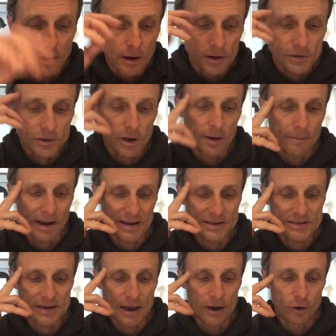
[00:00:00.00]
So you might
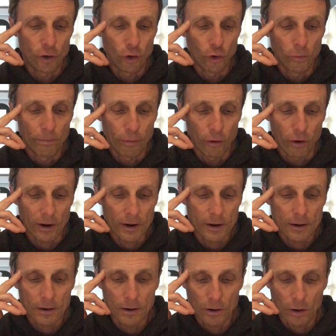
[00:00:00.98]
say a new book
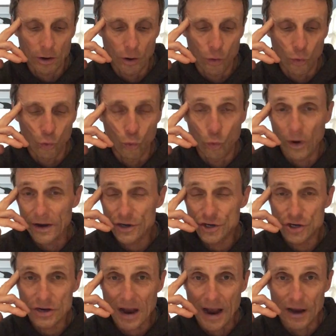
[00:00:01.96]

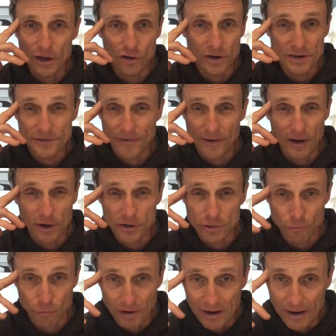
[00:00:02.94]
which I just finished
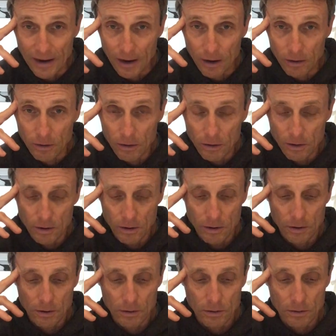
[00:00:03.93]
reading.
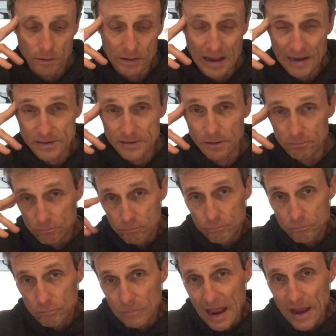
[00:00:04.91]
That's an
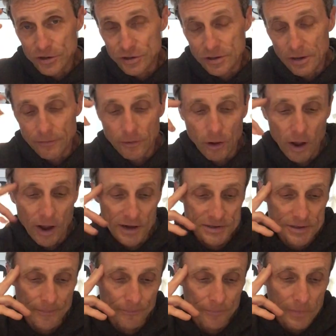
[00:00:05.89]
adjective
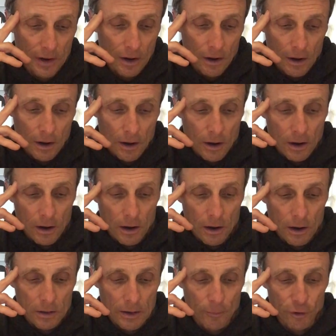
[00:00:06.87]
clause.
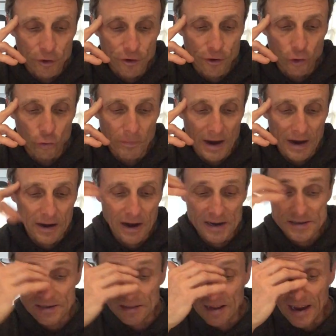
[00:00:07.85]
Number 2, my
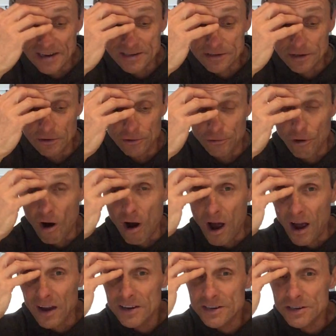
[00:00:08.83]
cousin likes to
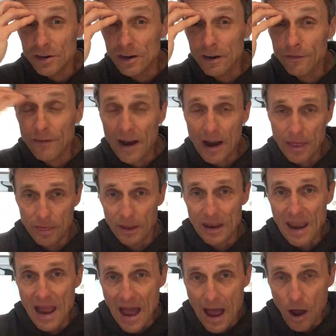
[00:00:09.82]
draw. So you find the
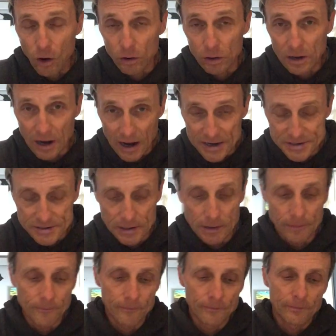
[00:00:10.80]
noun cousin
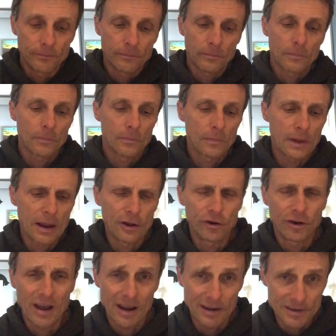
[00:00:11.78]
and
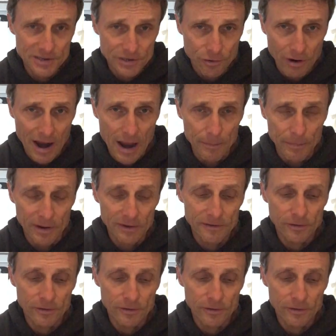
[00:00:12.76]
you got to describe it.